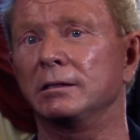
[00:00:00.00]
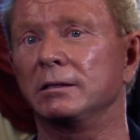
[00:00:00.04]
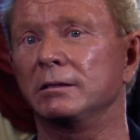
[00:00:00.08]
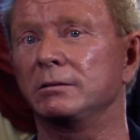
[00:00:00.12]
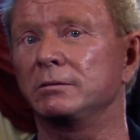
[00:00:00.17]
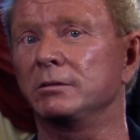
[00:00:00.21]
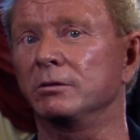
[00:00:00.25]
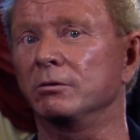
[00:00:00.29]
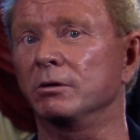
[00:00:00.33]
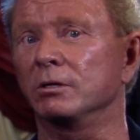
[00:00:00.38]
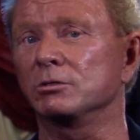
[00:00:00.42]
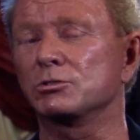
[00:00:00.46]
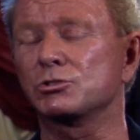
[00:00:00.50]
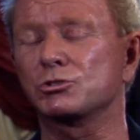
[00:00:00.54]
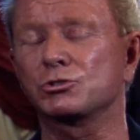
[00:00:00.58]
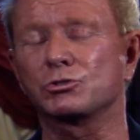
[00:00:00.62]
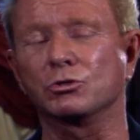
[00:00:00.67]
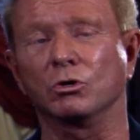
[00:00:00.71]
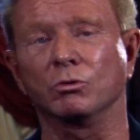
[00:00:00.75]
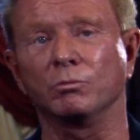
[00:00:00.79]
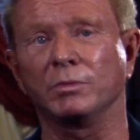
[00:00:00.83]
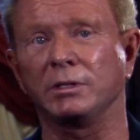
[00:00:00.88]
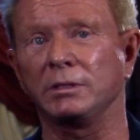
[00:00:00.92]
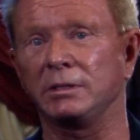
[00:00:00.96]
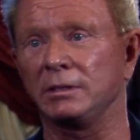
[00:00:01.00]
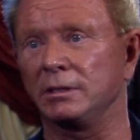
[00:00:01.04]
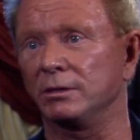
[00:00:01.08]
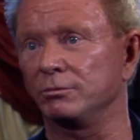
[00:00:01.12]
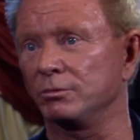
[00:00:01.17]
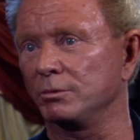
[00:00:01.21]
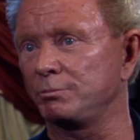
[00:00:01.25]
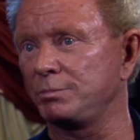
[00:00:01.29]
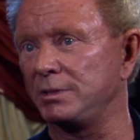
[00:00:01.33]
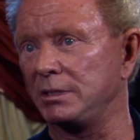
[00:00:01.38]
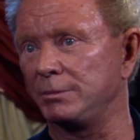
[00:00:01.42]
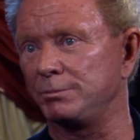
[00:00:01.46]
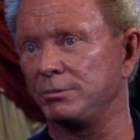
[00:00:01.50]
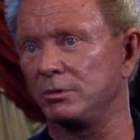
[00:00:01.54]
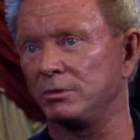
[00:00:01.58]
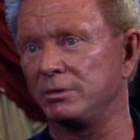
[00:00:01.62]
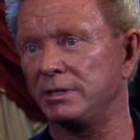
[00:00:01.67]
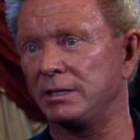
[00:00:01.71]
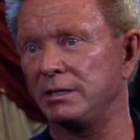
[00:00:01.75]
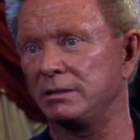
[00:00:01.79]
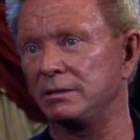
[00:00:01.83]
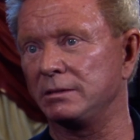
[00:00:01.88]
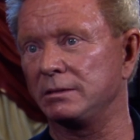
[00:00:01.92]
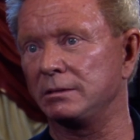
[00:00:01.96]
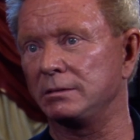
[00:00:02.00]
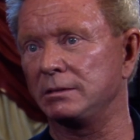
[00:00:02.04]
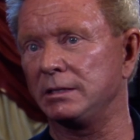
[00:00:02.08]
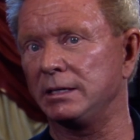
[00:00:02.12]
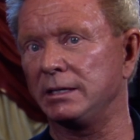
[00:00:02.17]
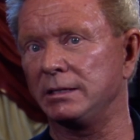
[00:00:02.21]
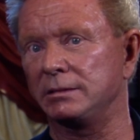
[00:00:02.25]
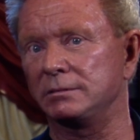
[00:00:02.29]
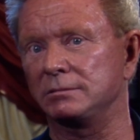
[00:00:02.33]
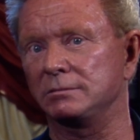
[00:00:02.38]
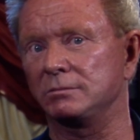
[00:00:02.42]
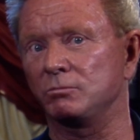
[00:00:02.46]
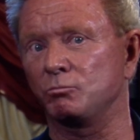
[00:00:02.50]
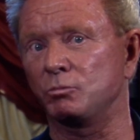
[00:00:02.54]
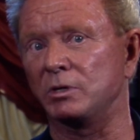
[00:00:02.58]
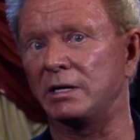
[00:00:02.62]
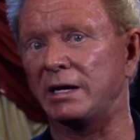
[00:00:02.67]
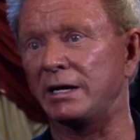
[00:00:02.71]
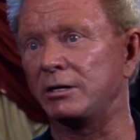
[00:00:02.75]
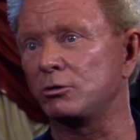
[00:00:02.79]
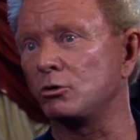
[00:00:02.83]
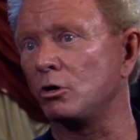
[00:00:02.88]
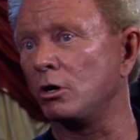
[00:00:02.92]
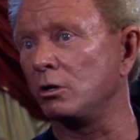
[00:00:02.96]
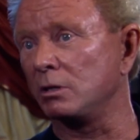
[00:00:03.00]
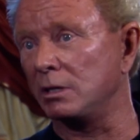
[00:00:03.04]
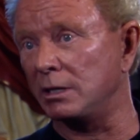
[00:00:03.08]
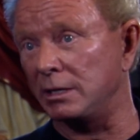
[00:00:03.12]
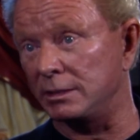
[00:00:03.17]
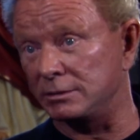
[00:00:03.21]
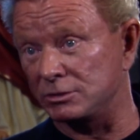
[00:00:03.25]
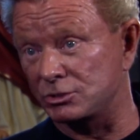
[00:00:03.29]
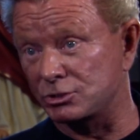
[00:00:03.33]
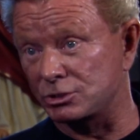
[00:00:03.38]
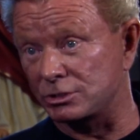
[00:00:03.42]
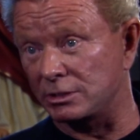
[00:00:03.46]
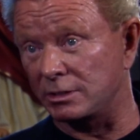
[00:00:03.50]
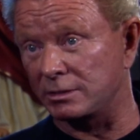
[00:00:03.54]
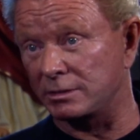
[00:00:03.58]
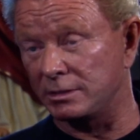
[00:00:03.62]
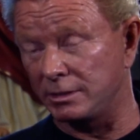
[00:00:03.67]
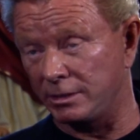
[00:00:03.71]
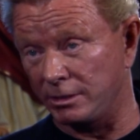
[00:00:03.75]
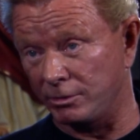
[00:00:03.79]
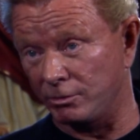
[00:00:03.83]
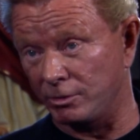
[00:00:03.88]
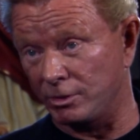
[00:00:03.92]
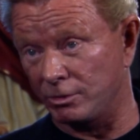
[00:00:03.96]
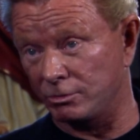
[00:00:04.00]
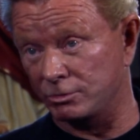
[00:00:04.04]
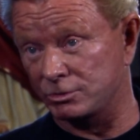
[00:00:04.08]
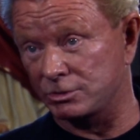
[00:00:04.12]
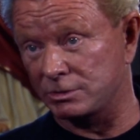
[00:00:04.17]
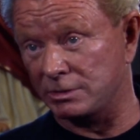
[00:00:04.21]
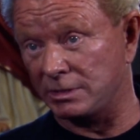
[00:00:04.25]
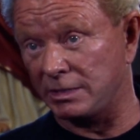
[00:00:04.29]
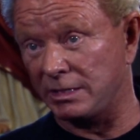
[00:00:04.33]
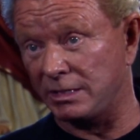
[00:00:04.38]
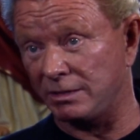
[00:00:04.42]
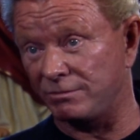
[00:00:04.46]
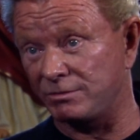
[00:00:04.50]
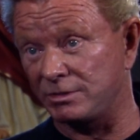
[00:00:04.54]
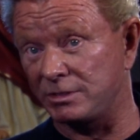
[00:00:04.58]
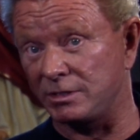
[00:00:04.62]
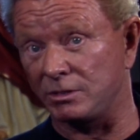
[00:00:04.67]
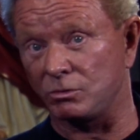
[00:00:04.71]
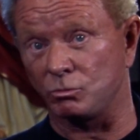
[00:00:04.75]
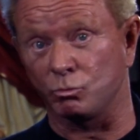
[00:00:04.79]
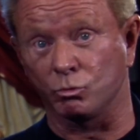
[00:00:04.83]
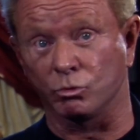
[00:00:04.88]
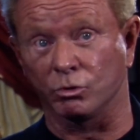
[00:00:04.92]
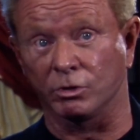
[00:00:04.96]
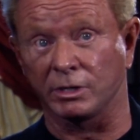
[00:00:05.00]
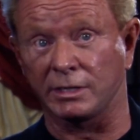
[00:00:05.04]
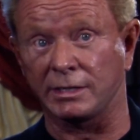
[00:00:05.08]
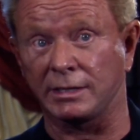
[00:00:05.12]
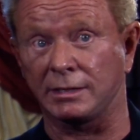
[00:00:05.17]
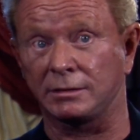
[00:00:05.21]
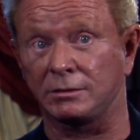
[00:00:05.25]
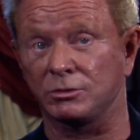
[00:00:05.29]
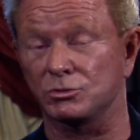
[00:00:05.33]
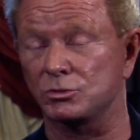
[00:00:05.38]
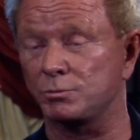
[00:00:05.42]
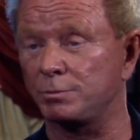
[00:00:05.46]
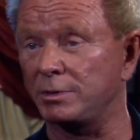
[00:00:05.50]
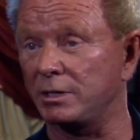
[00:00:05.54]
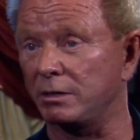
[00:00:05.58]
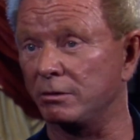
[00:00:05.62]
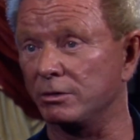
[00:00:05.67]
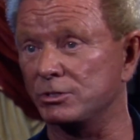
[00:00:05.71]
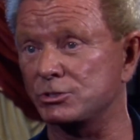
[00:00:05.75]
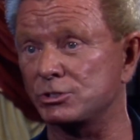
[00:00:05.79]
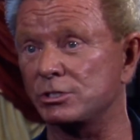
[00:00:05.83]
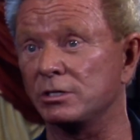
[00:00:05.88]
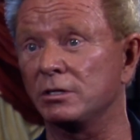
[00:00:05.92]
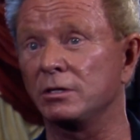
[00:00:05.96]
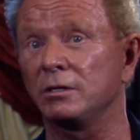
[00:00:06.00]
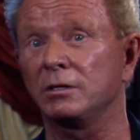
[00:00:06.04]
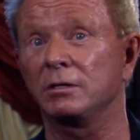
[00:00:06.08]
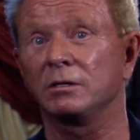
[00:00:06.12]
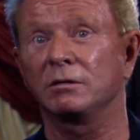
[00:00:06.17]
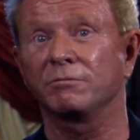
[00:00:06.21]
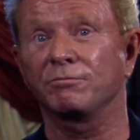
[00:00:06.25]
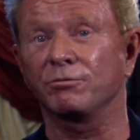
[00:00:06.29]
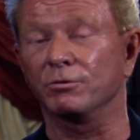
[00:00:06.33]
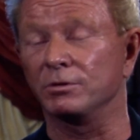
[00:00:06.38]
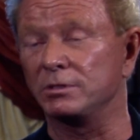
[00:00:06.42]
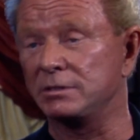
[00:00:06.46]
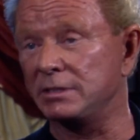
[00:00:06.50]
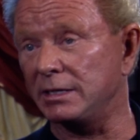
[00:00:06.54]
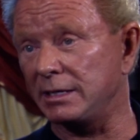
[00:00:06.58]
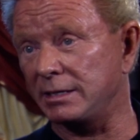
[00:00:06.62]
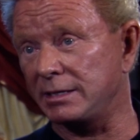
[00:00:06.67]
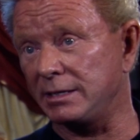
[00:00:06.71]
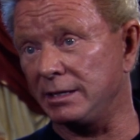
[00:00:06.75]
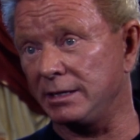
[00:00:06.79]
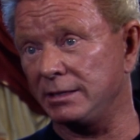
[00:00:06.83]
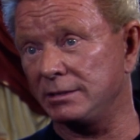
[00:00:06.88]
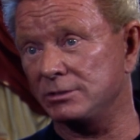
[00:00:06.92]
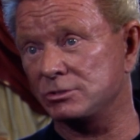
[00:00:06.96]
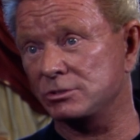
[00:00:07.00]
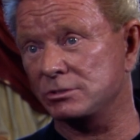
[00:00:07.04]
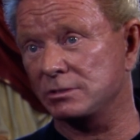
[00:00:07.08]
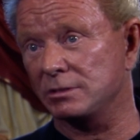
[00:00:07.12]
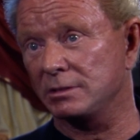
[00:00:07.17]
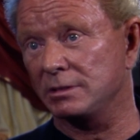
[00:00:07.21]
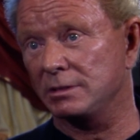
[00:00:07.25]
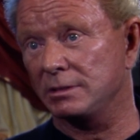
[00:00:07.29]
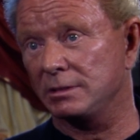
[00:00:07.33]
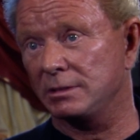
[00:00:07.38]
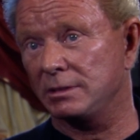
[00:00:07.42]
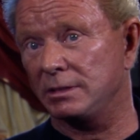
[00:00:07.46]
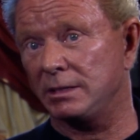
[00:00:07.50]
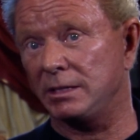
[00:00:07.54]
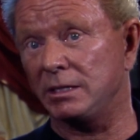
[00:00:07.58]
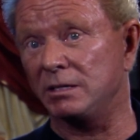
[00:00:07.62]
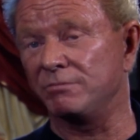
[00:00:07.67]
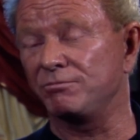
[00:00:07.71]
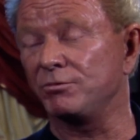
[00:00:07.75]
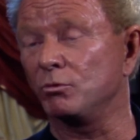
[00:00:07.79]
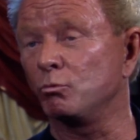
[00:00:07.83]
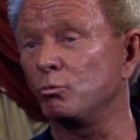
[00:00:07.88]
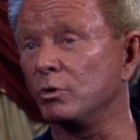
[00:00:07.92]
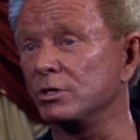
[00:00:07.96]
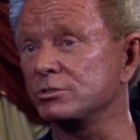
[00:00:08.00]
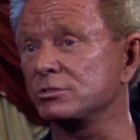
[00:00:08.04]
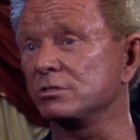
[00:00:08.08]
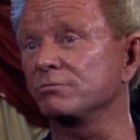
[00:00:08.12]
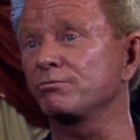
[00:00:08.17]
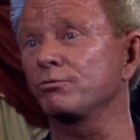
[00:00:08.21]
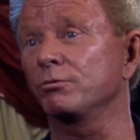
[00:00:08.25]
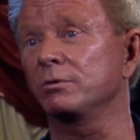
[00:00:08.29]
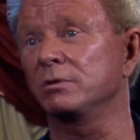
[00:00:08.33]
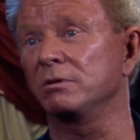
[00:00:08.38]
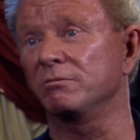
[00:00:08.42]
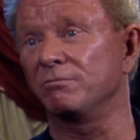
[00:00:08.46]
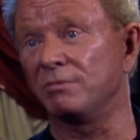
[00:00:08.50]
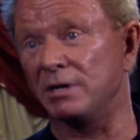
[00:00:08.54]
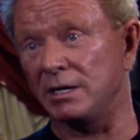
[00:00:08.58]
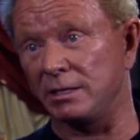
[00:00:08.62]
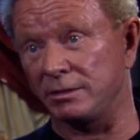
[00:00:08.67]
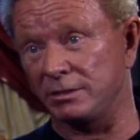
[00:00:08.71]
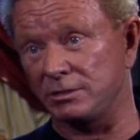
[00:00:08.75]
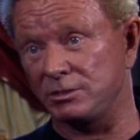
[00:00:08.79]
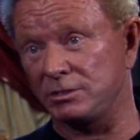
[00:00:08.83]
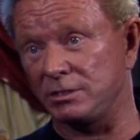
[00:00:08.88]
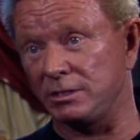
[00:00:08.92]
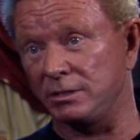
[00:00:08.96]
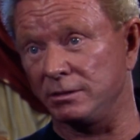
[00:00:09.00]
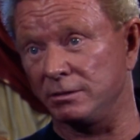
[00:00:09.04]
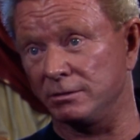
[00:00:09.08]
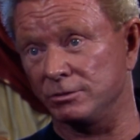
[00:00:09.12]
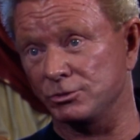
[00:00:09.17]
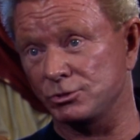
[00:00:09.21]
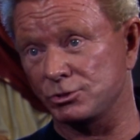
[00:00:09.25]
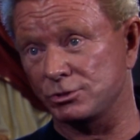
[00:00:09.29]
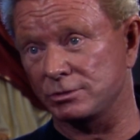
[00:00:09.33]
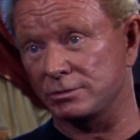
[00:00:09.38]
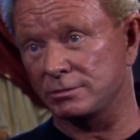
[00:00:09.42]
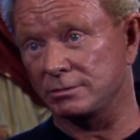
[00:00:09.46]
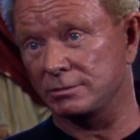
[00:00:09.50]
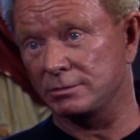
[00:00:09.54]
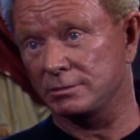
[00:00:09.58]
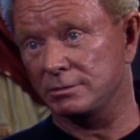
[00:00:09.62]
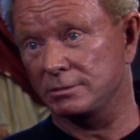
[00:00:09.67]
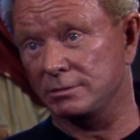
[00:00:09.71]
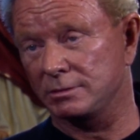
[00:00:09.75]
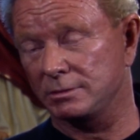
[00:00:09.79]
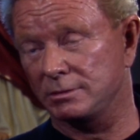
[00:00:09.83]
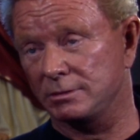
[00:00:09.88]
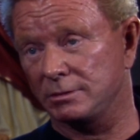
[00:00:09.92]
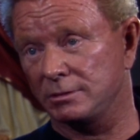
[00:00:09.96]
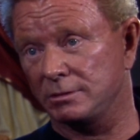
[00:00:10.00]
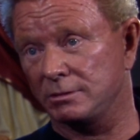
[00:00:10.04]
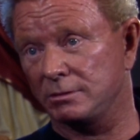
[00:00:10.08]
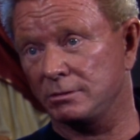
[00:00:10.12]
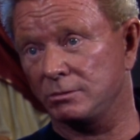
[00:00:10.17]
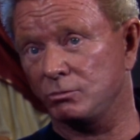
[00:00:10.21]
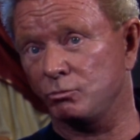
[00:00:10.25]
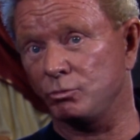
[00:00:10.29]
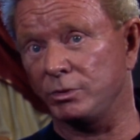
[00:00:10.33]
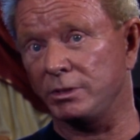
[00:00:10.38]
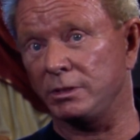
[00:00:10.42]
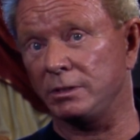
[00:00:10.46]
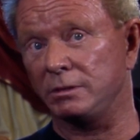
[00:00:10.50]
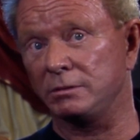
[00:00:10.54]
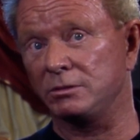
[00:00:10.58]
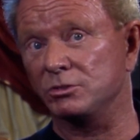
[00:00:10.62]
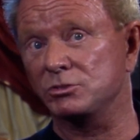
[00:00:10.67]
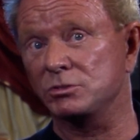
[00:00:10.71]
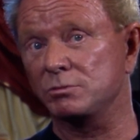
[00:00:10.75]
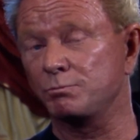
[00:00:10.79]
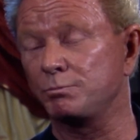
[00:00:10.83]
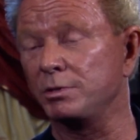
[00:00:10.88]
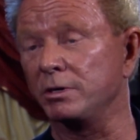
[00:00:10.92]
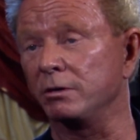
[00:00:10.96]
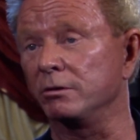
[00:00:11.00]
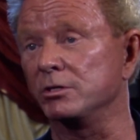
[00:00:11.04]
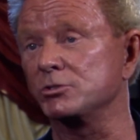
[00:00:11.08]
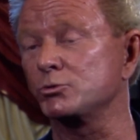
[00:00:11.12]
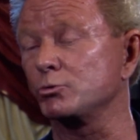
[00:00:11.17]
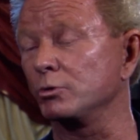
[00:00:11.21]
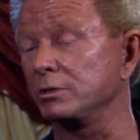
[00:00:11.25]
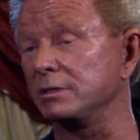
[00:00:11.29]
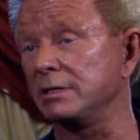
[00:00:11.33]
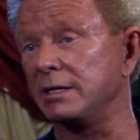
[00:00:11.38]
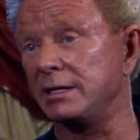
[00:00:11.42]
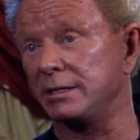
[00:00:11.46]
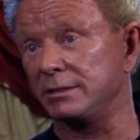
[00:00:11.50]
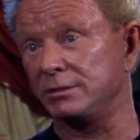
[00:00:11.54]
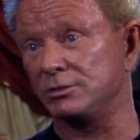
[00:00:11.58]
there are so many other people that what I call unsung heroes that have done work at this parish for decades. And if it wasn't for the volunteers, this parish would not